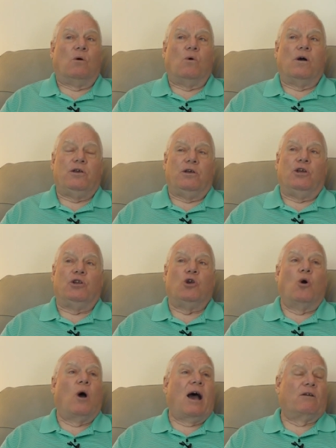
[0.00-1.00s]
Uh, well, you'd
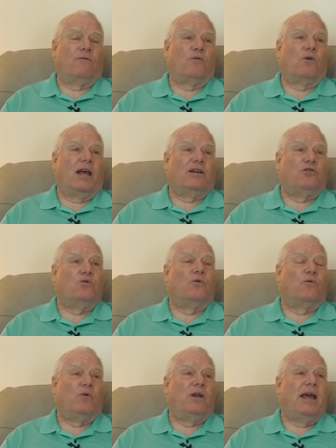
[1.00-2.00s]
go out for like two or
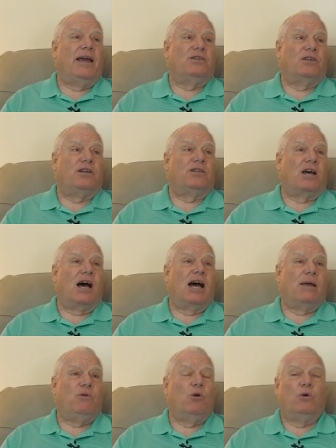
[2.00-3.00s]
three days at a
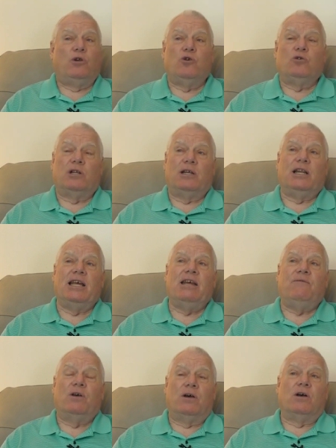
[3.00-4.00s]
time. You would usually
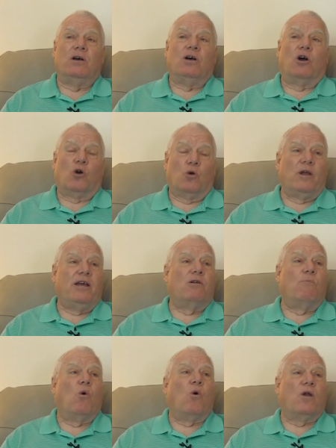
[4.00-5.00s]
leave early in the
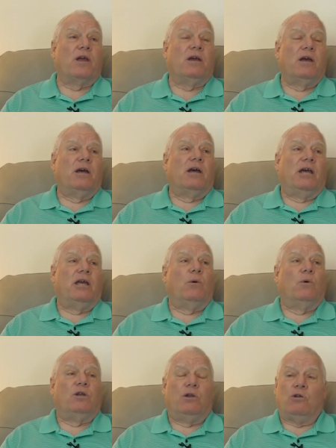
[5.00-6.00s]
morning. You
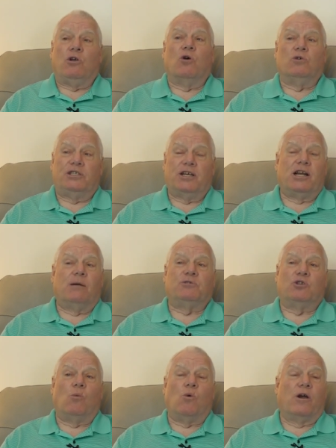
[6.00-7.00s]
would go set up
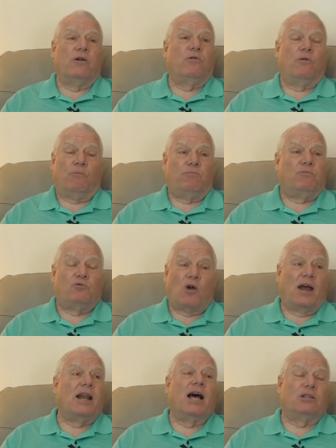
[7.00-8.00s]
somewhere,
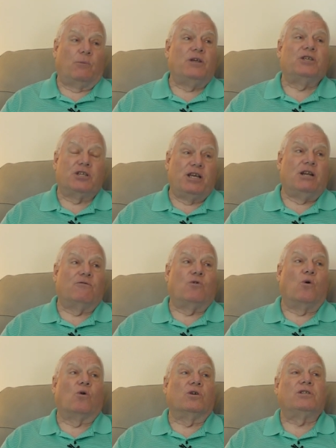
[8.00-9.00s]
try not to be seen, of
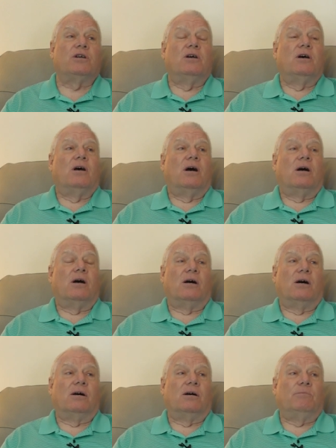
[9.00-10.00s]
course,
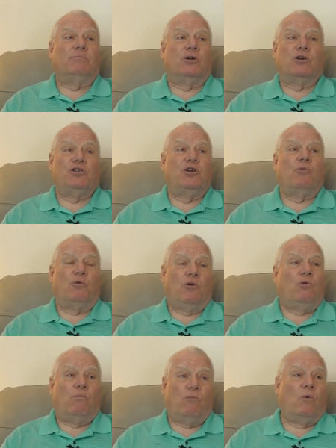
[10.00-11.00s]
uh, because you
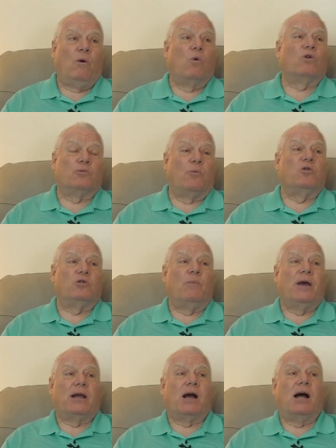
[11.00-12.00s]
we weren't supposed to
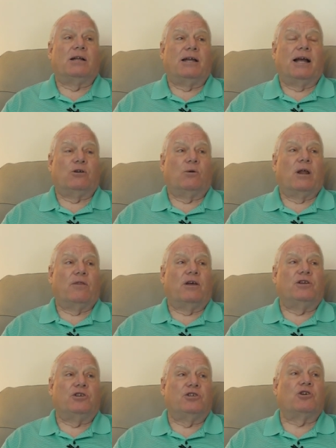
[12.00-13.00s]
make contact or
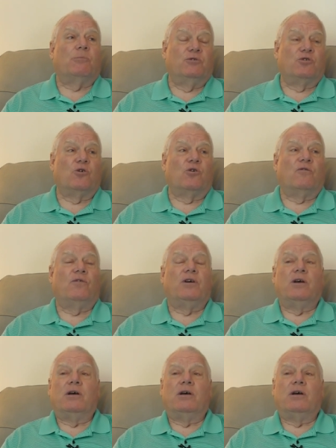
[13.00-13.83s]
anything, just observe.